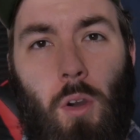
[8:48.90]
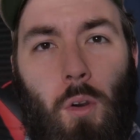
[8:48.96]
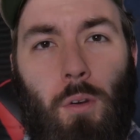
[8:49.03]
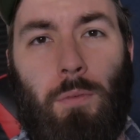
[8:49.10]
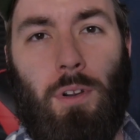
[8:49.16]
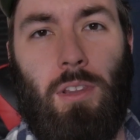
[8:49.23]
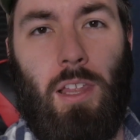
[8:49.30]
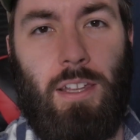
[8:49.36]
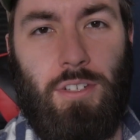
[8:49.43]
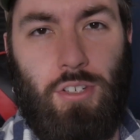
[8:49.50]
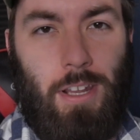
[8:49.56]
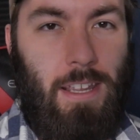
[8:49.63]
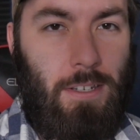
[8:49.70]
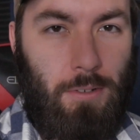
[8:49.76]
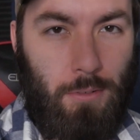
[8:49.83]
Over lunch,
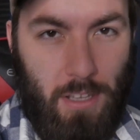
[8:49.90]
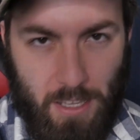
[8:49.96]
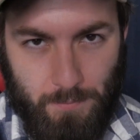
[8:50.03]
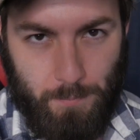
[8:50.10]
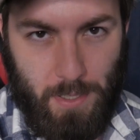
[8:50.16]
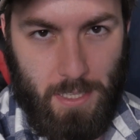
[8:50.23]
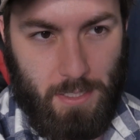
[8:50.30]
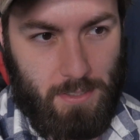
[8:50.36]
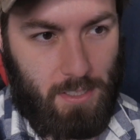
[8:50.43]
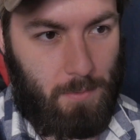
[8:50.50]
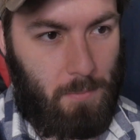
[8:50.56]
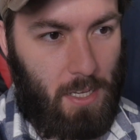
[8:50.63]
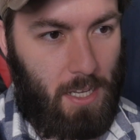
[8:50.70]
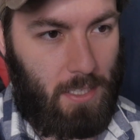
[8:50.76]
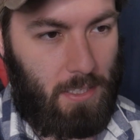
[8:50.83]
Andrew gave me
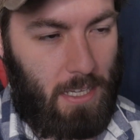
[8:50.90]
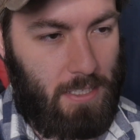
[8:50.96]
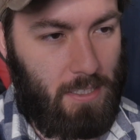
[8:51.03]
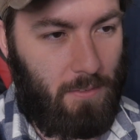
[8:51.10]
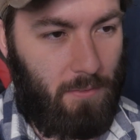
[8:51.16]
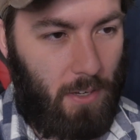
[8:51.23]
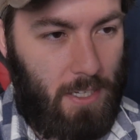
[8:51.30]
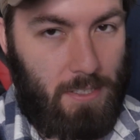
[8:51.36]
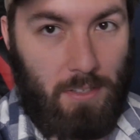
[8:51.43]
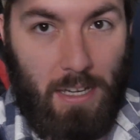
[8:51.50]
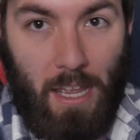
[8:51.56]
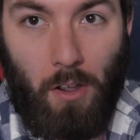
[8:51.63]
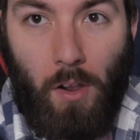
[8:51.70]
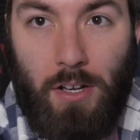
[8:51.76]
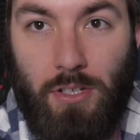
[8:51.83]
some nice advice on
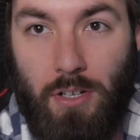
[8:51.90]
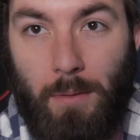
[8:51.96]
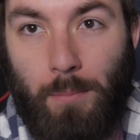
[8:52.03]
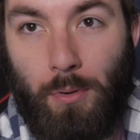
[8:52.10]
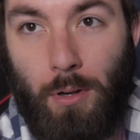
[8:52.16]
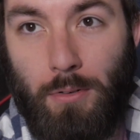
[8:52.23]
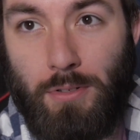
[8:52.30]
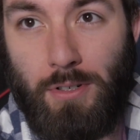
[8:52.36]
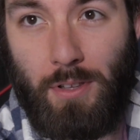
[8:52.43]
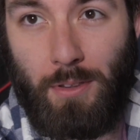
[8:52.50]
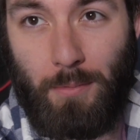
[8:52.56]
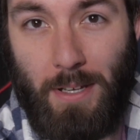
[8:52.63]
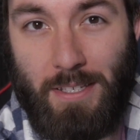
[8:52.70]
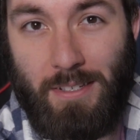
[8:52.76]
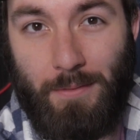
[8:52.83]
how I should approach
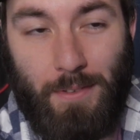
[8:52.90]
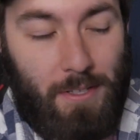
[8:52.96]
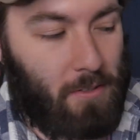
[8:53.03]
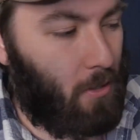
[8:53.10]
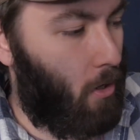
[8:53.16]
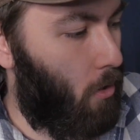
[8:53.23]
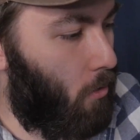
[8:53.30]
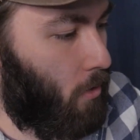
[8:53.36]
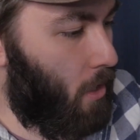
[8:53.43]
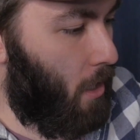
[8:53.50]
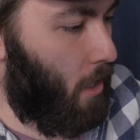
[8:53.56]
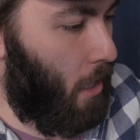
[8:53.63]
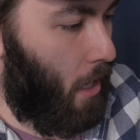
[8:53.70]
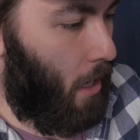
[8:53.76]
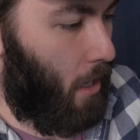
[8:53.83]
the rest of this code.
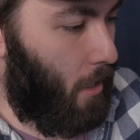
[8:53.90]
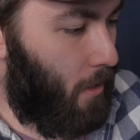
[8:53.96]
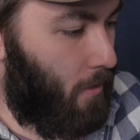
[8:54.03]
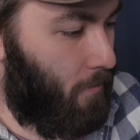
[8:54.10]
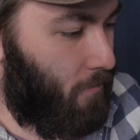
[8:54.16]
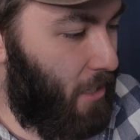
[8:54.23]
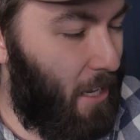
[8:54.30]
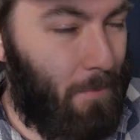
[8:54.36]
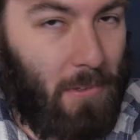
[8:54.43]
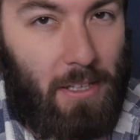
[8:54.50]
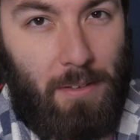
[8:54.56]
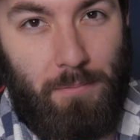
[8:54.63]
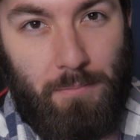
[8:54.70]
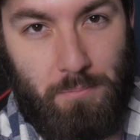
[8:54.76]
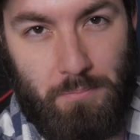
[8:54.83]

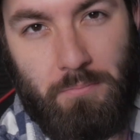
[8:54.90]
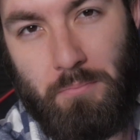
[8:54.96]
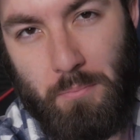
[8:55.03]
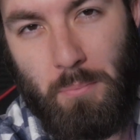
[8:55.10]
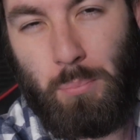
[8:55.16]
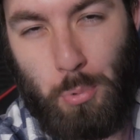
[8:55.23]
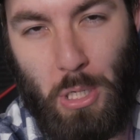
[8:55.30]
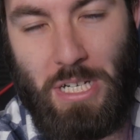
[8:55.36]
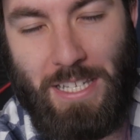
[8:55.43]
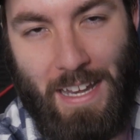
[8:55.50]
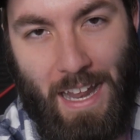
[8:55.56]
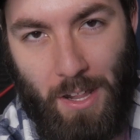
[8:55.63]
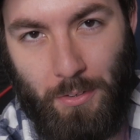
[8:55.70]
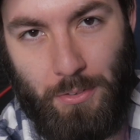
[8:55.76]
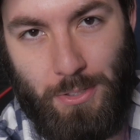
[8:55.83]
Namely, print it
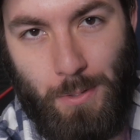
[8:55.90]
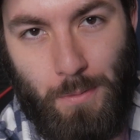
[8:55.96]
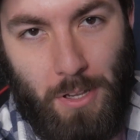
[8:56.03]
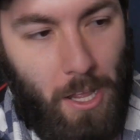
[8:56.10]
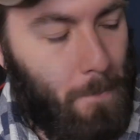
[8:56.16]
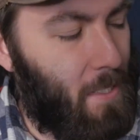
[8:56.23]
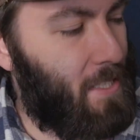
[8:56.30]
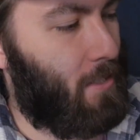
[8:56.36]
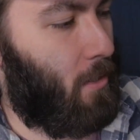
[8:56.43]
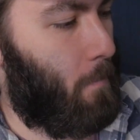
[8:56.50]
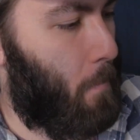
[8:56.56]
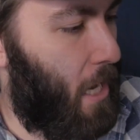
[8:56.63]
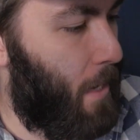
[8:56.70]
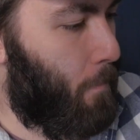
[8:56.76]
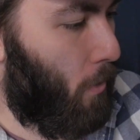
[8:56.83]
out and do comments on
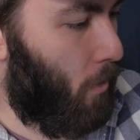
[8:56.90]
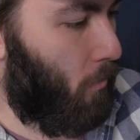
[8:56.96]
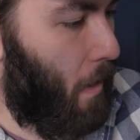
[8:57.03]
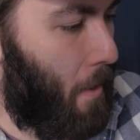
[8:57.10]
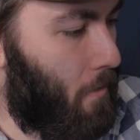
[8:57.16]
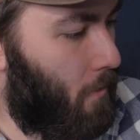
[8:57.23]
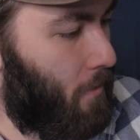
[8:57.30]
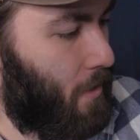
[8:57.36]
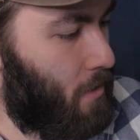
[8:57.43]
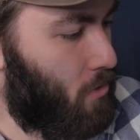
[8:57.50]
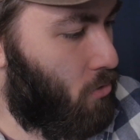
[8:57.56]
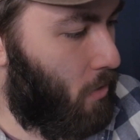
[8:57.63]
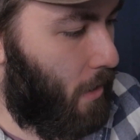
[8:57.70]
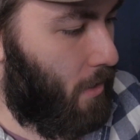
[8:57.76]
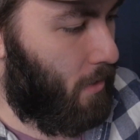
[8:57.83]
paper rather than
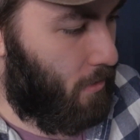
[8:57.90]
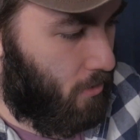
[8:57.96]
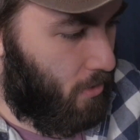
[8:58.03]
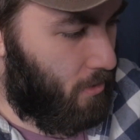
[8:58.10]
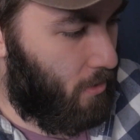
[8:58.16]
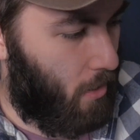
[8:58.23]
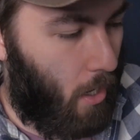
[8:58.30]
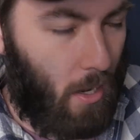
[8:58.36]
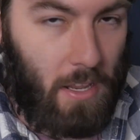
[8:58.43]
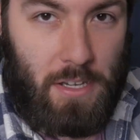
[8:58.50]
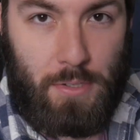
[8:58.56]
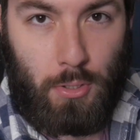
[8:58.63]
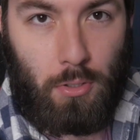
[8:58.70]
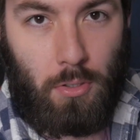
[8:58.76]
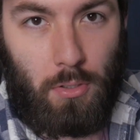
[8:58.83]
try to just
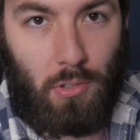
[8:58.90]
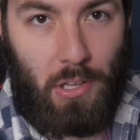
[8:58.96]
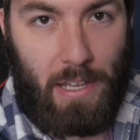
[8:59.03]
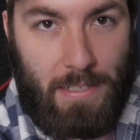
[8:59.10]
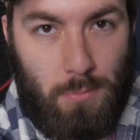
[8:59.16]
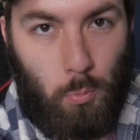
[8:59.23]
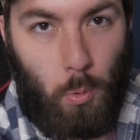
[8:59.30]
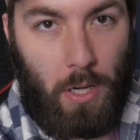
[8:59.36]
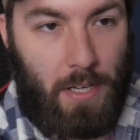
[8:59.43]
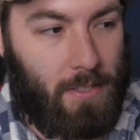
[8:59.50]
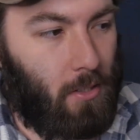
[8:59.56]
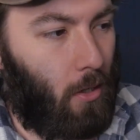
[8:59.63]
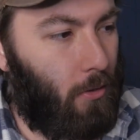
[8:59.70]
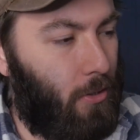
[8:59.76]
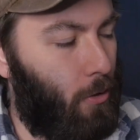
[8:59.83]
internalize what
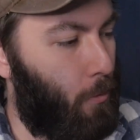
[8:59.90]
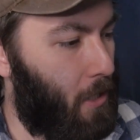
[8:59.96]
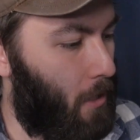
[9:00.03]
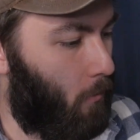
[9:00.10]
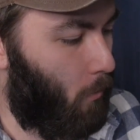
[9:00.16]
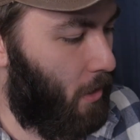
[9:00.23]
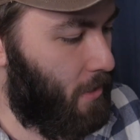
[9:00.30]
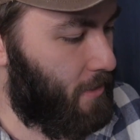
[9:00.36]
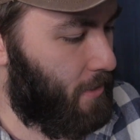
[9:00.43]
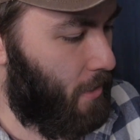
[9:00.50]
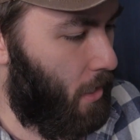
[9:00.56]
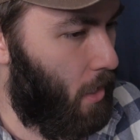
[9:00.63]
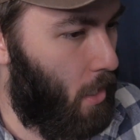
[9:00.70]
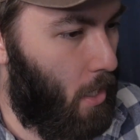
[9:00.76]
it's all doing at once.